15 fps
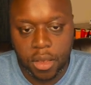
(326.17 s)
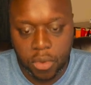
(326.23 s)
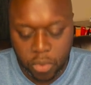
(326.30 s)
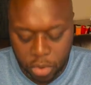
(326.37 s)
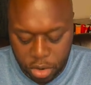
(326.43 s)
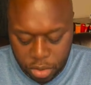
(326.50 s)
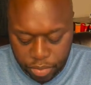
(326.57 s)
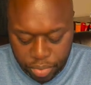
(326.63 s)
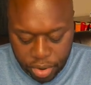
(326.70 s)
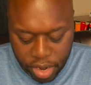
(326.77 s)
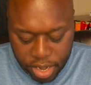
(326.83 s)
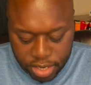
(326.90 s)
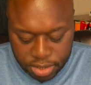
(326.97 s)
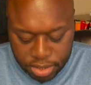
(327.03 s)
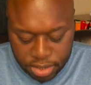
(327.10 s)

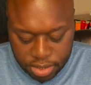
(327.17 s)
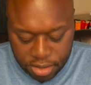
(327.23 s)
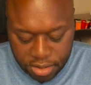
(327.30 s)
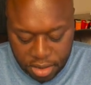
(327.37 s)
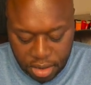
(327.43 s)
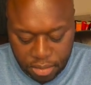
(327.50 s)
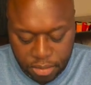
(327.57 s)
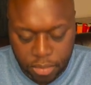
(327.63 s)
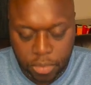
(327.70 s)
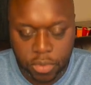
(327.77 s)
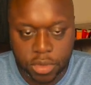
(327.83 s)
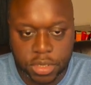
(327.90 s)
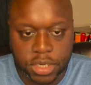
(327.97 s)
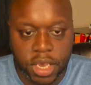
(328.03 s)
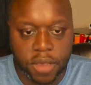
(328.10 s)
WordPress theme,
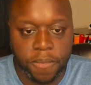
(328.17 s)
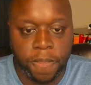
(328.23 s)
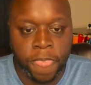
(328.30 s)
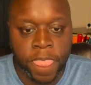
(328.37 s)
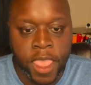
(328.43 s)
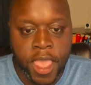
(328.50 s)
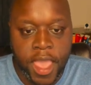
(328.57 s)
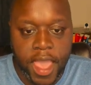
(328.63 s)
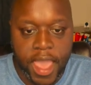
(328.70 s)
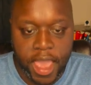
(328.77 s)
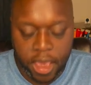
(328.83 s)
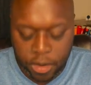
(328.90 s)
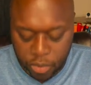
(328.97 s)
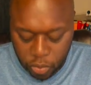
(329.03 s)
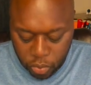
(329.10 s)
we'll say.
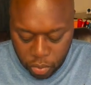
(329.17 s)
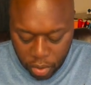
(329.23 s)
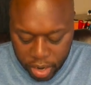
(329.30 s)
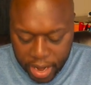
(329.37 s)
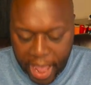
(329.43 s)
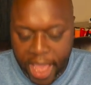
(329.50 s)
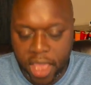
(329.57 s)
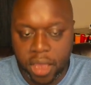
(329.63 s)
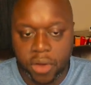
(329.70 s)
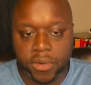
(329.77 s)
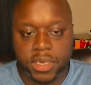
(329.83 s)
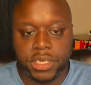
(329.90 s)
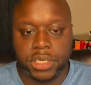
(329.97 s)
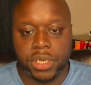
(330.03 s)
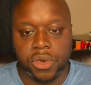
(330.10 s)
And what I
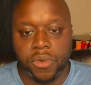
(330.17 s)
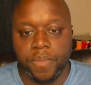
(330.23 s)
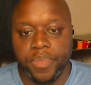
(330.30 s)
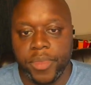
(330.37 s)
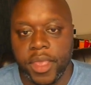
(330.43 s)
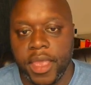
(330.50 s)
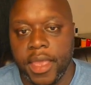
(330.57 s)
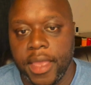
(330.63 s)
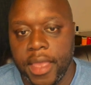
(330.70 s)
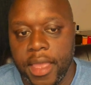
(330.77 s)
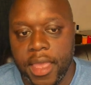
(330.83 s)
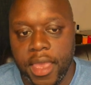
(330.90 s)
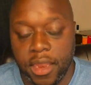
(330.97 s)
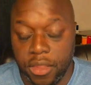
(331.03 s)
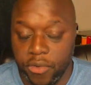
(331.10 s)
always do
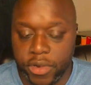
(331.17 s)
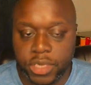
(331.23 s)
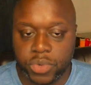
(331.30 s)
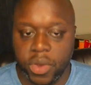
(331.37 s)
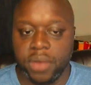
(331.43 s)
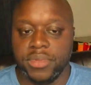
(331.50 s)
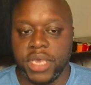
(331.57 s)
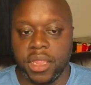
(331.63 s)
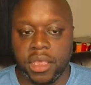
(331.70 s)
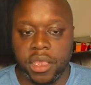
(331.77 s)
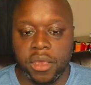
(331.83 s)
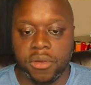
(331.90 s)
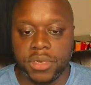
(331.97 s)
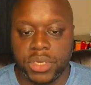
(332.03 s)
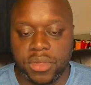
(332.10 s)
and the reason why I'm telling
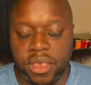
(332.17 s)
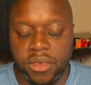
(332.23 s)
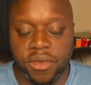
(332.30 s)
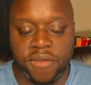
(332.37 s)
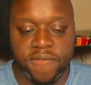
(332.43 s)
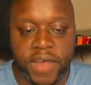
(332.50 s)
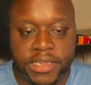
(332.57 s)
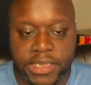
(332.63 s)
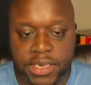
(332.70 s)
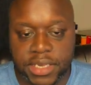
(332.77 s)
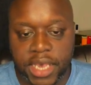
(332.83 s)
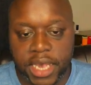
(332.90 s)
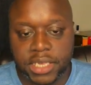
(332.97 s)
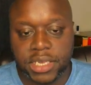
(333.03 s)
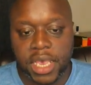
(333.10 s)
you is so that you can find
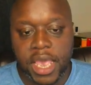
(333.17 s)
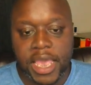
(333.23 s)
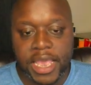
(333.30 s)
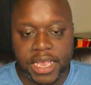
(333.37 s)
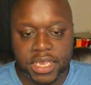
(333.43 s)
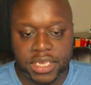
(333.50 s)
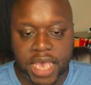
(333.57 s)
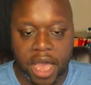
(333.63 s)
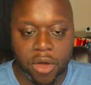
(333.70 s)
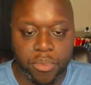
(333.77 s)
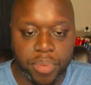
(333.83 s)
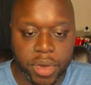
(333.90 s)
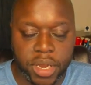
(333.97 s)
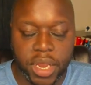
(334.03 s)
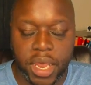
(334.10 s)
success, is I'll
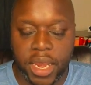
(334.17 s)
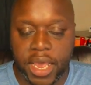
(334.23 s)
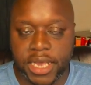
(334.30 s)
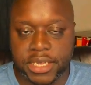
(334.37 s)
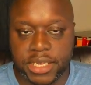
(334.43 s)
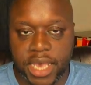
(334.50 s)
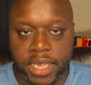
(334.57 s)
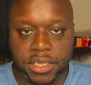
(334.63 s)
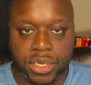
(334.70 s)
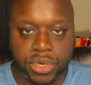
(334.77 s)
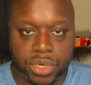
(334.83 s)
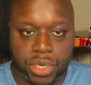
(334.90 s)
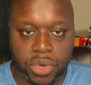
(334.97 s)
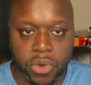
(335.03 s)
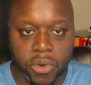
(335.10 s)
put in a sentence or
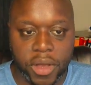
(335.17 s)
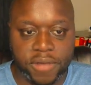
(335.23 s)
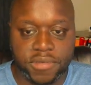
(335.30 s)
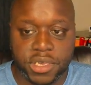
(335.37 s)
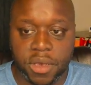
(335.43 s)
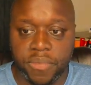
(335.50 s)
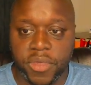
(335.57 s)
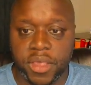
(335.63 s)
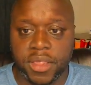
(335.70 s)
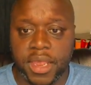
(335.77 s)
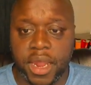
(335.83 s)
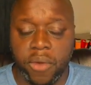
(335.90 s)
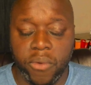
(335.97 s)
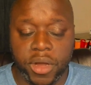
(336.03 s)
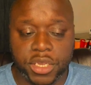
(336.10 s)
two of something that
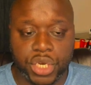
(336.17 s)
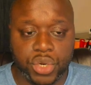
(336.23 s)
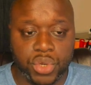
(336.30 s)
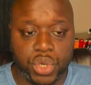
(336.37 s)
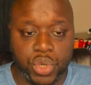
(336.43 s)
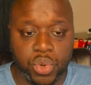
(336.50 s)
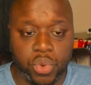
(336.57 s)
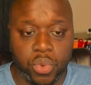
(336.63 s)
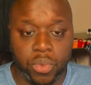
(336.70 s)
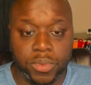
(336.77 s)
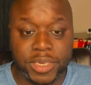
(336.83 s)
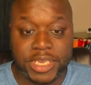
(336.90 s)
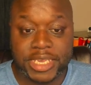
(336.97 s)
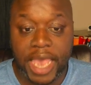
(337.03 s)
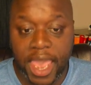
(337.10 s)
I want you to
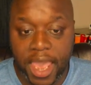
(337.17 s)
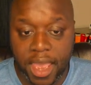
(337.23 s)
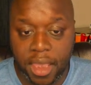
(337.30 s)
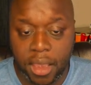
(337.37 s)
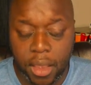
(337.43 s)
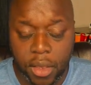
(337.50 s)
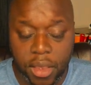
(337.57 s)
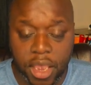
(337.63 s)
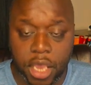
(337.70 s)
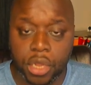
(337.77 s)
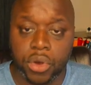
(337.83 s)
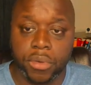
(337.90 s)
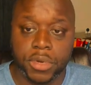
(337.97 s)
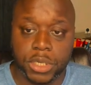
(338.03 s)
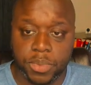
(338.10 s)
say in
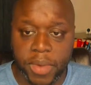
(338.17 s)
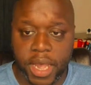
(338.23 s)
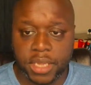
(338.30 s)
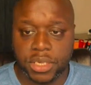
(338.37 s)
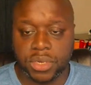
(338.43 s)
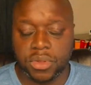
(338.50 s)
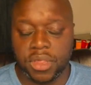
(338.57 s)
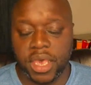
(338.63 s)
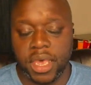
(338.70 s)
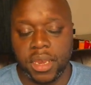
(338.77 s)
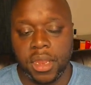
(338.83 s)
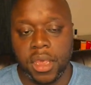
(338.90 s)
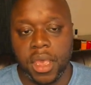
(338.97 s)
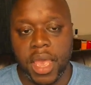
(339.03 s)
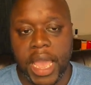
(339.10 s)
your response so that
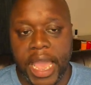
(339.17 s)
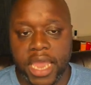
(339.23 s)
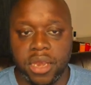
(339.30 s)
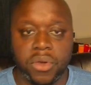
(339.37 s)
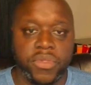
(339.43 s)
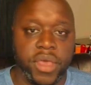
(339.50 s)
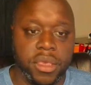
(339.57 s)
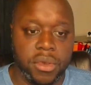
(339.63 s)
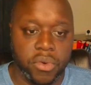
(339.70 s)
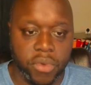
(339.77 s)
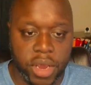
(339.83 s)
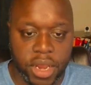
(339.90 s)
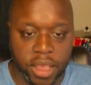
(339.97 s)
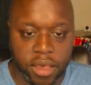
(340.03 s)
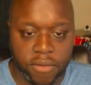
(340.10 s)
I know that you're
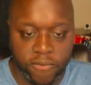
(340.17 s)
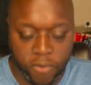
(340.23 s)
reading it.